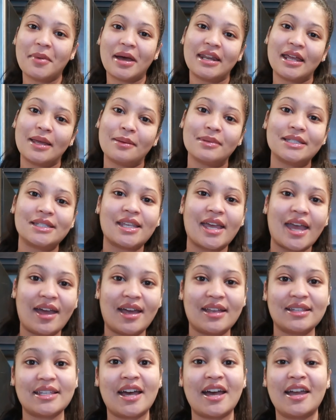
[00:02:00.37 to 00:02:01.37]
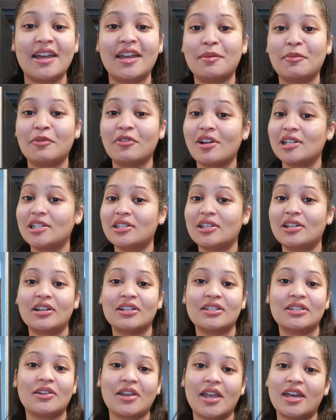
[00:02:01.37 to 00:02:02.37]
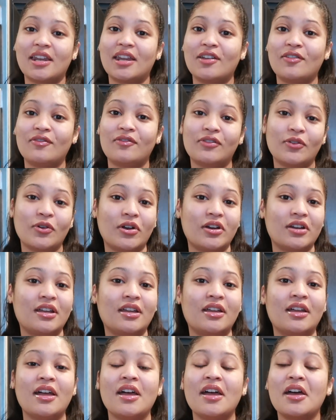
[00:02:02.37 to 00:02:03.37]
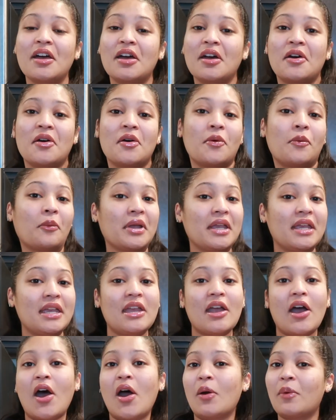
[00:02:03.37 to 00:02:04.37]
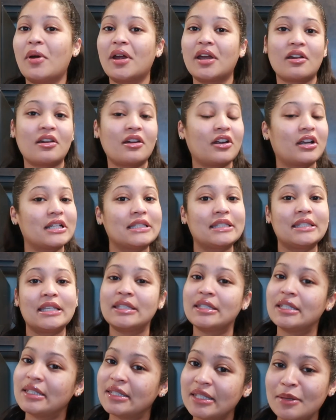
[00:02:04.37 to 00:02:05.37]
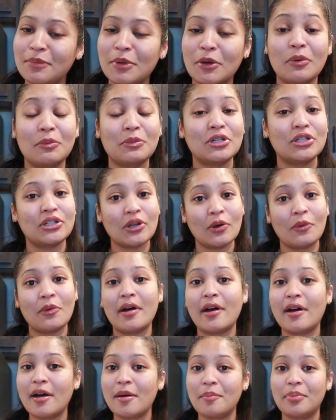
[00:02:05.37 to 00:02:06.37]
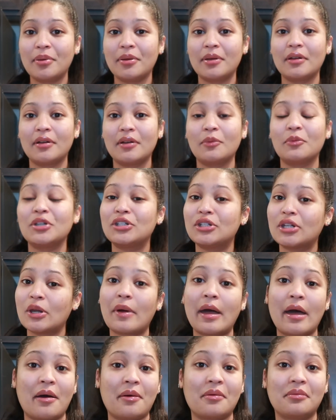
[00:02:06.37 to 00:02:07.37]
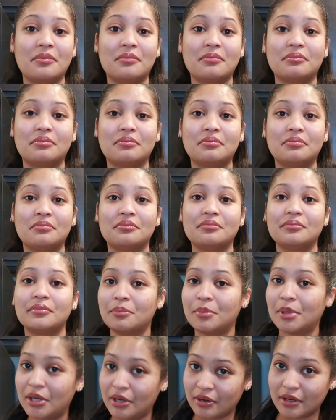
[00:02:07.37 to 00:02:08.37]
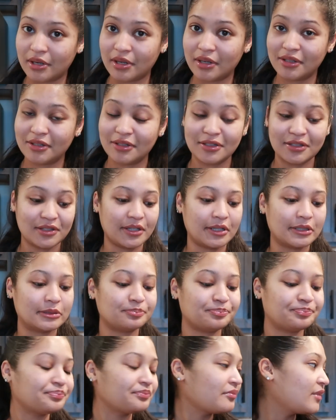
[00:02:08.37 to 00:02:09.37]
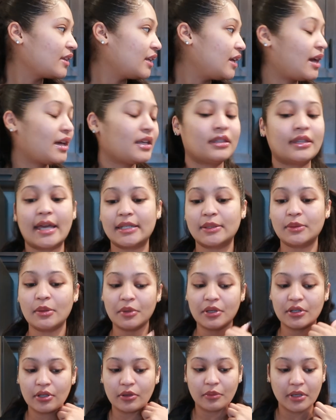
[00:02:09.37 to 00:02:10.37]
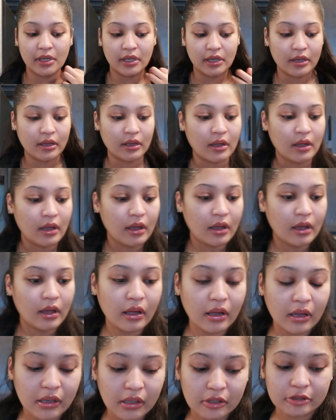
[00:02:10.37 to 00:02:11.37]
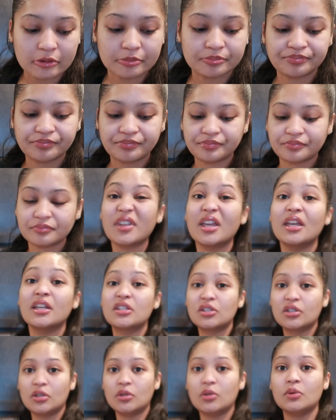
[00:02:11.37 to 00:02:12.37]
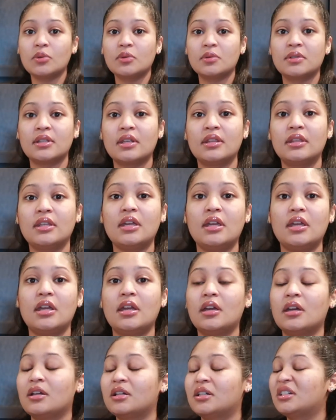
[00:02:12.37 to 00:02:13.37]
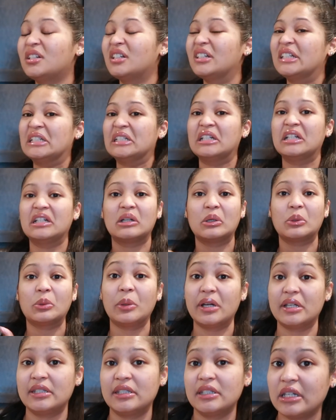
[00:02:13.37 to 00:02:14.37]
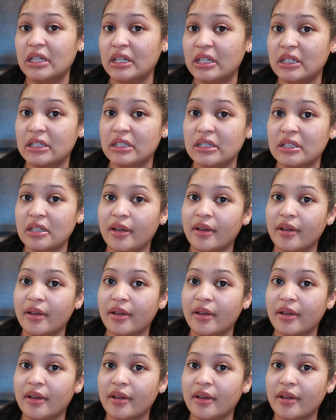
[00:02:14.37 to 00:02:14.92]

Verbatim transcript: My name is Yaz. I am a registered nurse located in Florida. We are working on our consistency, but when we show up, we show out, period. So yeah, that's what we're doing. Um, excuse the crustiness.